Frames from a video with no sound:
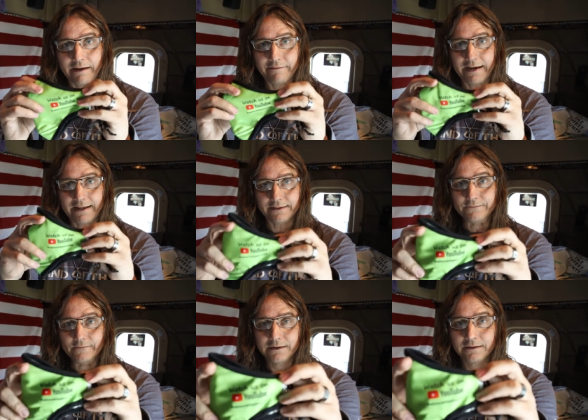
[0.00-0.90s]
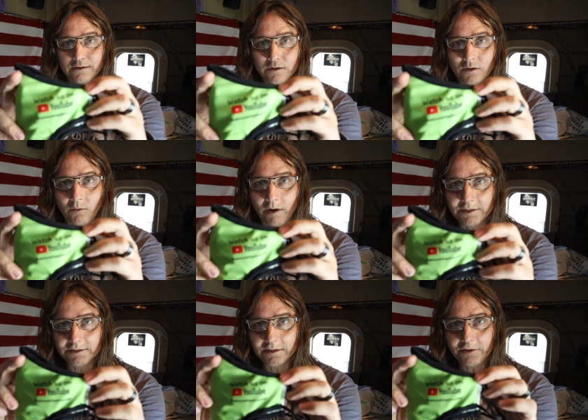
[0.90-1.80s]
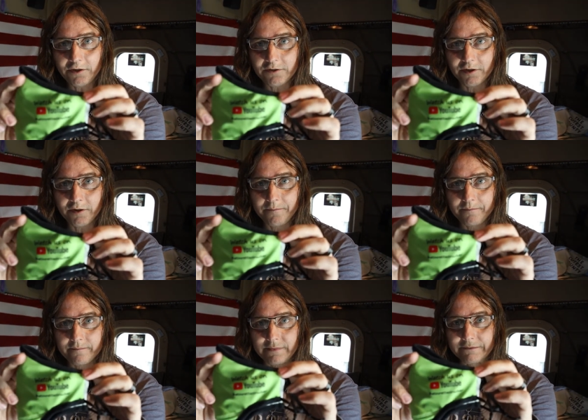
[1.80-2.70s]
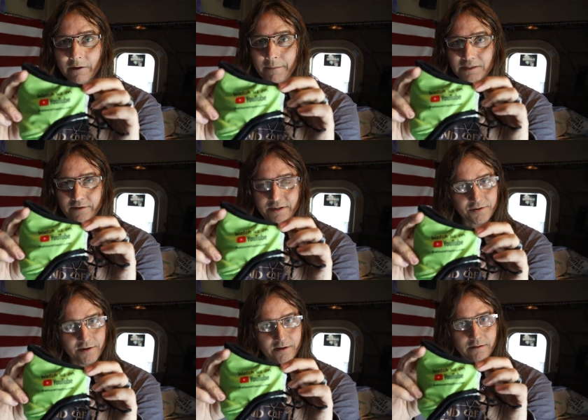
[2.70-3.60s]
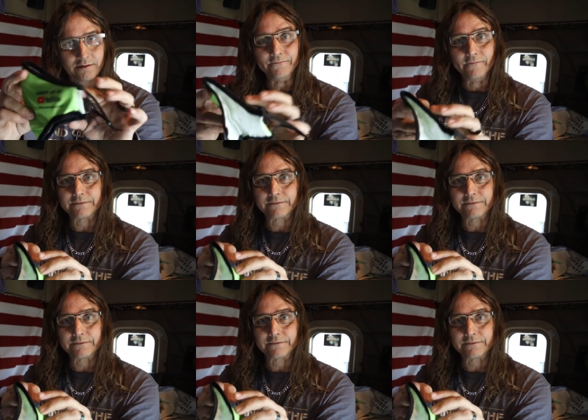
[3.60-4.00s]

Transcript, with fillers: I've got, watch this on YouTube, with my Tourette's Trucker